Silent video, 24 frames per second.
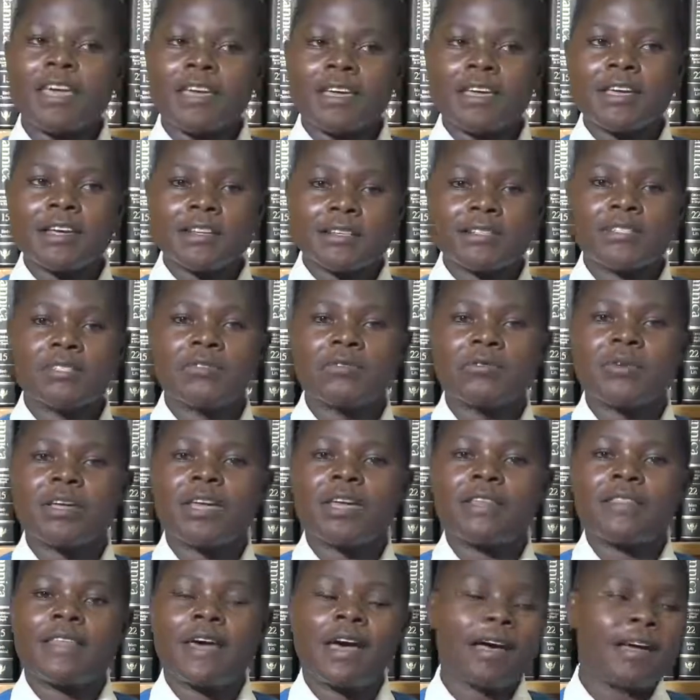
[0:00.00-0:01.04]
eat
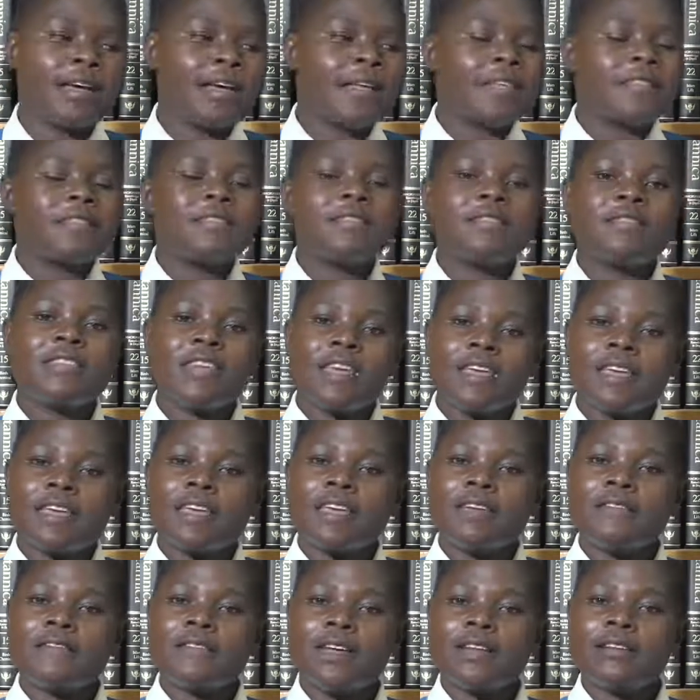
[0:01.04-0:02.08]
together. They
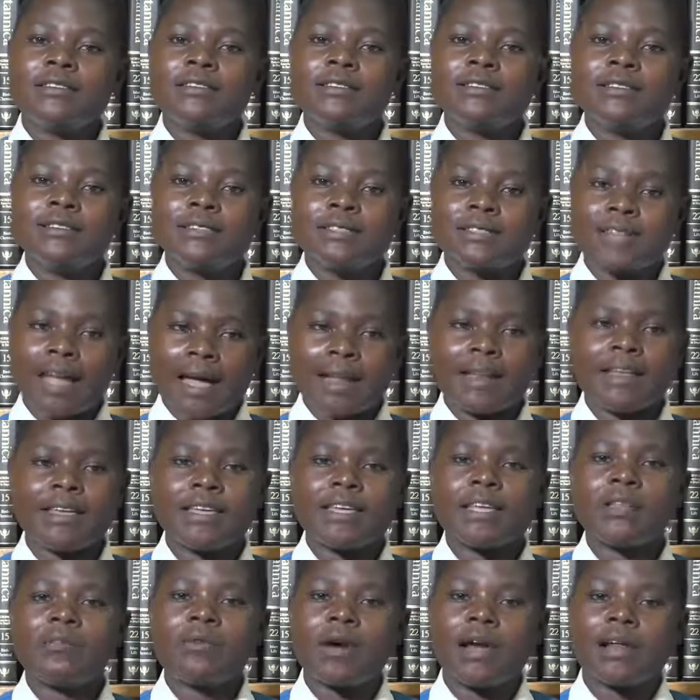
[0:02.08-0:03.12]
even study
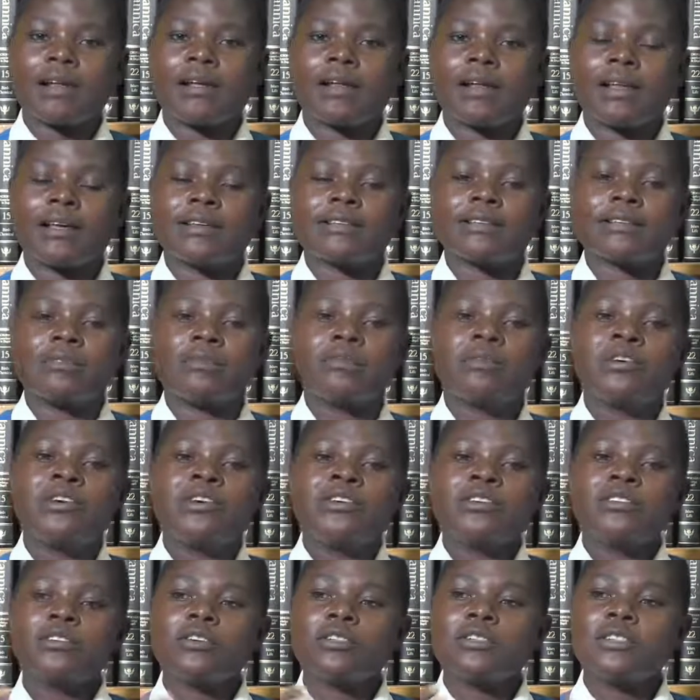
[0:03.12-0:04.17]
in one classroom.
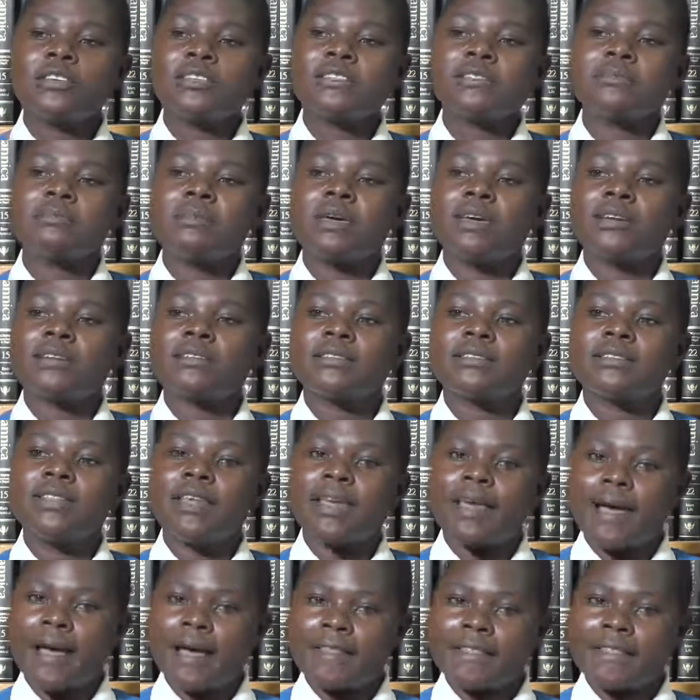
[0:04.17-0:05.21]
So this makes the other